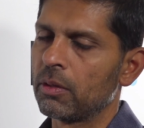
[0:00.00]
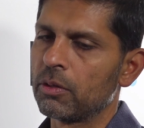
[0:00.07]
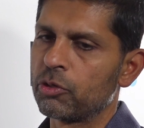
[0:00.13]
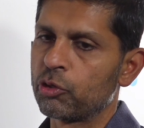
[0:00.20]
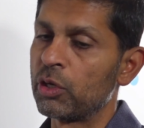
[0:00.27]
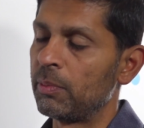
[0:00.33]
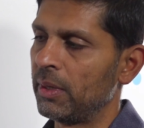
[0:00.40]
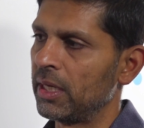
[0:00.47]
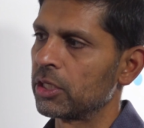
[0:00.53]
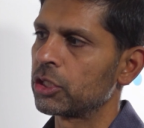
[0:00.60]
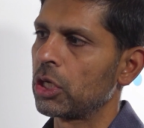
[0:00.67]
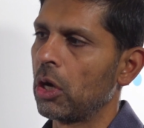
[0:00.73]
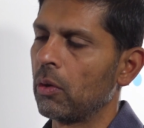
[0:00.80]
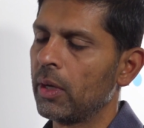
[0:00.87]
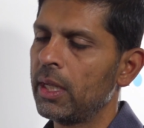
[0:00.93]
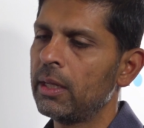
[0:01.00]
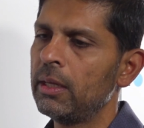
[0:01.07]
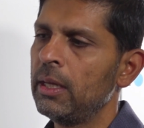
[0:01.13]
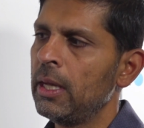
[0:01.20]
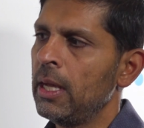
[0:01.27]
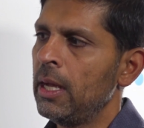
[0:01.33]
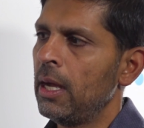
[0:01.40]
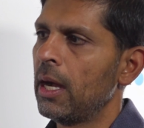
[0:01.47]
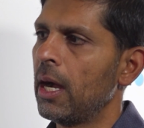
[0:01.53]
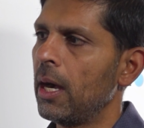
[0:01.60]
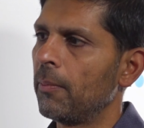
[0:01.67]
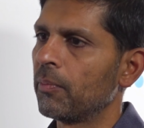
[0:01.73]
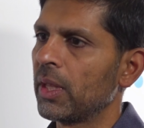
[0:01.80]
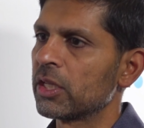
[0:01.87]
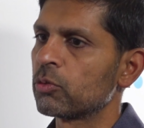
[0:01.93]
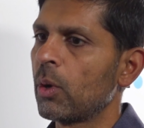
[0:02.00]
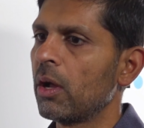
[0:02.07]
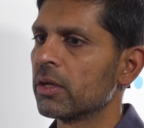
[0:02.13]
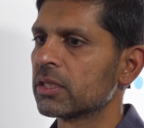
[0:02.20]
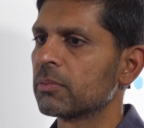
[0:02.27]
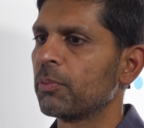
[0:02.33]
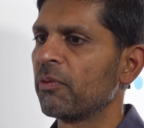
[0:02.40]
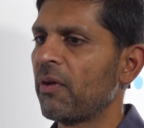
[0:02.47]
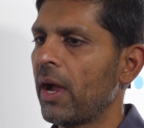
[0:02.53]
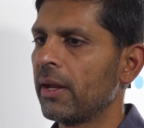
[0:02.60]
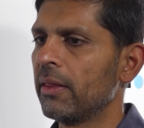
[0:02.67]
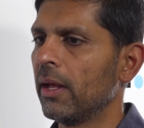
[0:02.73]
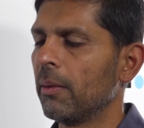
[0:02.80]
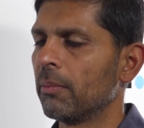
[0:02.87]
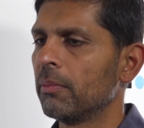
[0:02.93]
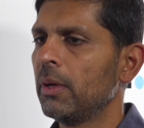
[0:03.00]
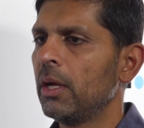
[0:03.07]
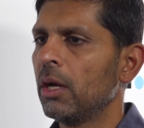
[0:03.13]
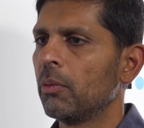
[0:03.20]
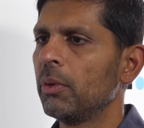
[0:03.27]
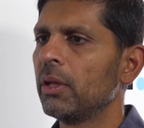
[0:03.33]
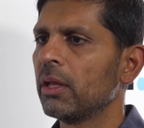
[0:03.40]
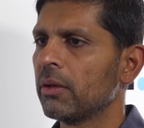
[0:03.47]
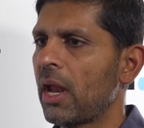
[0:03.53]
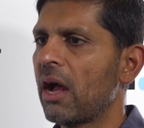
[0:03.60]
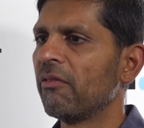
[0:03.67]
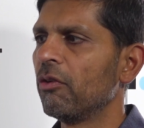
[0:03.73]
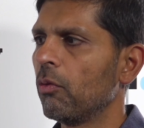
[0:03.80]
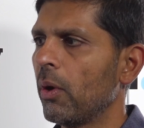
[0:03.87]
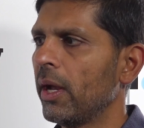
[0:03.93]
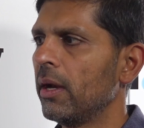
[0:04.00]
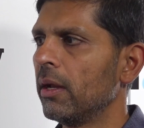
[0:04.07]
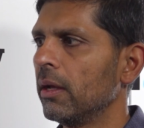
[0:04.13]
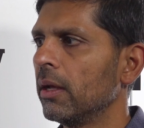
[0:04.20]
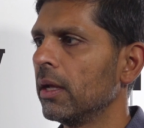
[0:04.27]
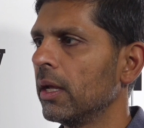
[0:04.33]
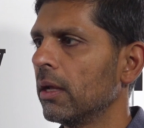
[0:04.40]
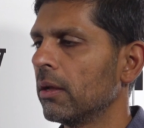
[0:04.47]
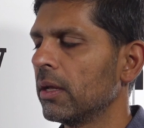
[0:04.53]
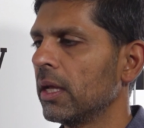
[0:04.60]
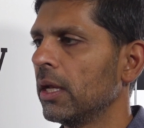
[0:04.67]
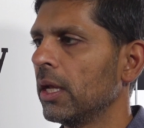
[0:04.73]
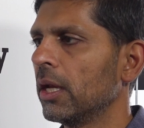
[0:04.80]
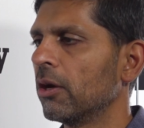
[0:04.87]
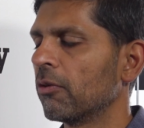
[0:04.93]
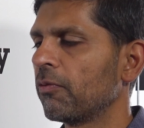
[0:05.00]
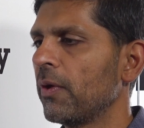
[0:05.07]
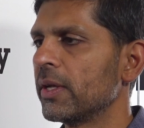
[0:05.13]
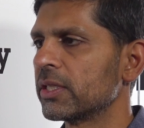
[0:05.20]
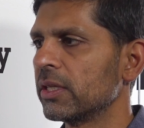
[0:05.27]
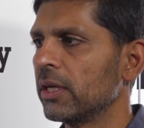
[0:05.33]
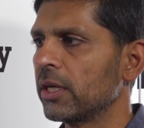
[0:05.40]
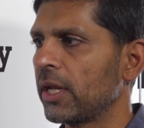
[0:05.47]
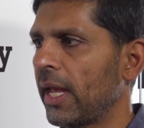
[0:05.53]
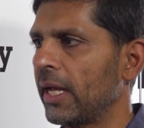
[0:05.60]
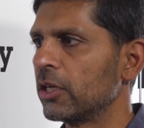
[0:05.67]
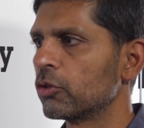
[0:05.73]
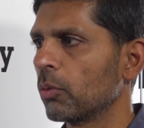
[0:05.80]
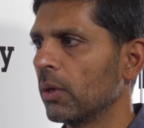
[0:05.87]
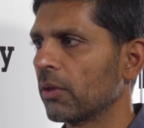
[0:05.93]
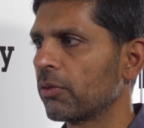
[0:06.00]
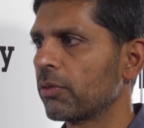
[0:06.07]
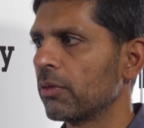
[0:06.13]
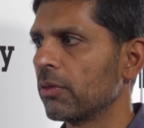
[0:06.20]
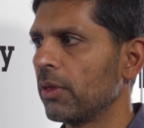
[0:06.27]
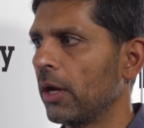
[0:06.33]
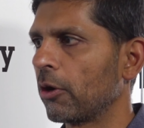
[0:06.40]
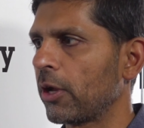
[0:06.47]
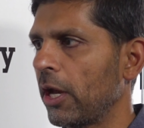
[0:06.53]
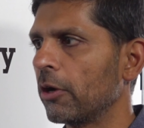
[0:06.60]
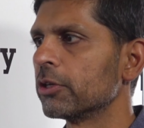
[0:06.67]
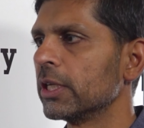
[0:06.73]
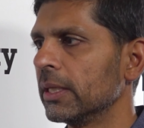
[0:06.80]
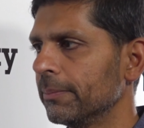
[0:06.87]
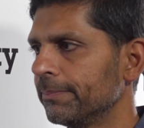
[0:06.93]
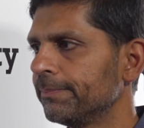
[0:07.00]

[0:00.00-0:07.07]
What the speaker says: treatment is going, as well as provide them a really novel way to interface and engage with their care team.